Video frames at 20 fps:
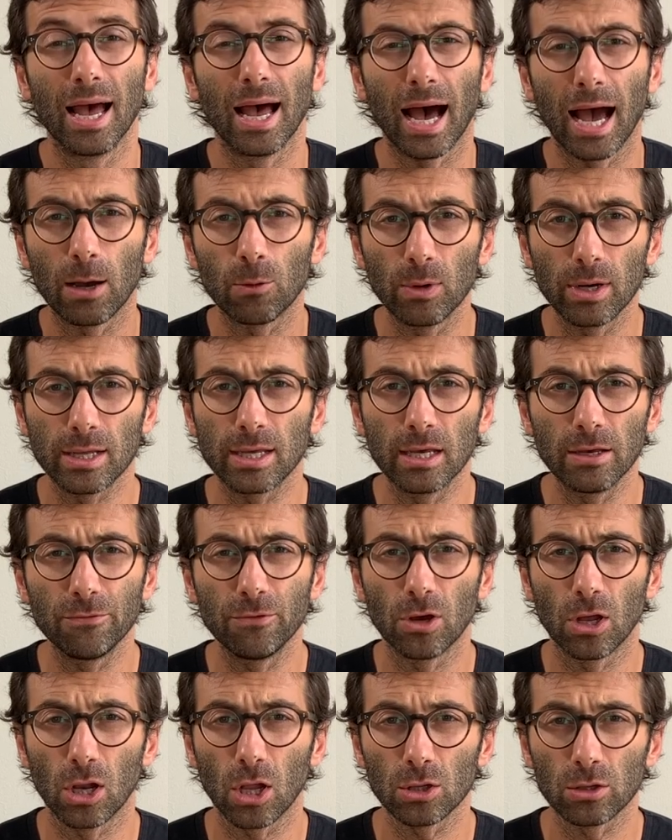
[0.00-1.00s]
I will give
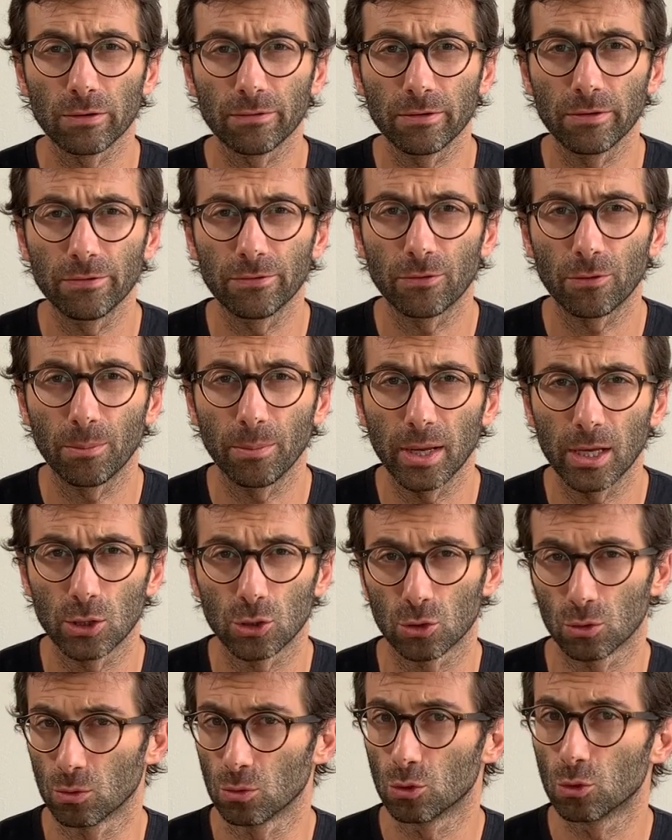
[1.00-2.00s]
you a lot of
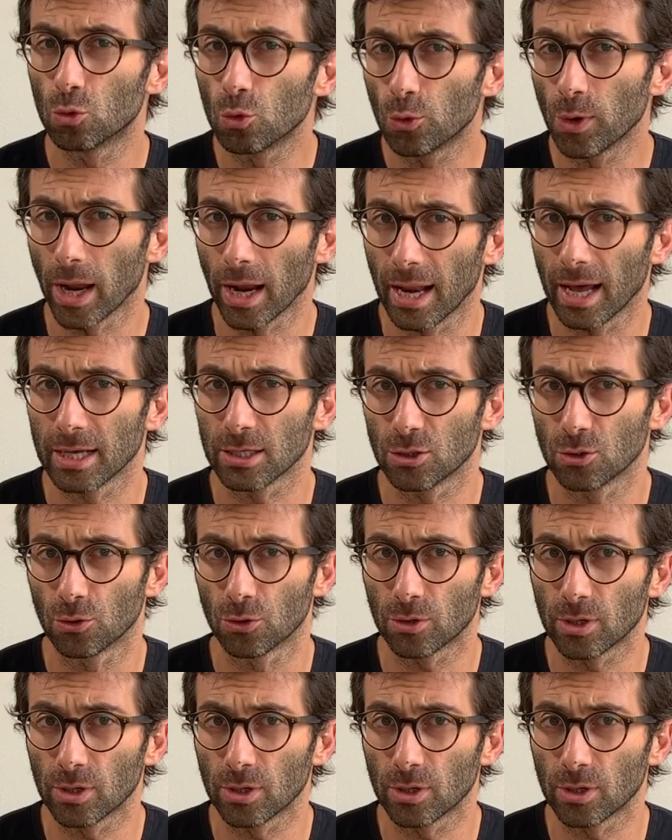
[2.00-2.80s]
information to realize your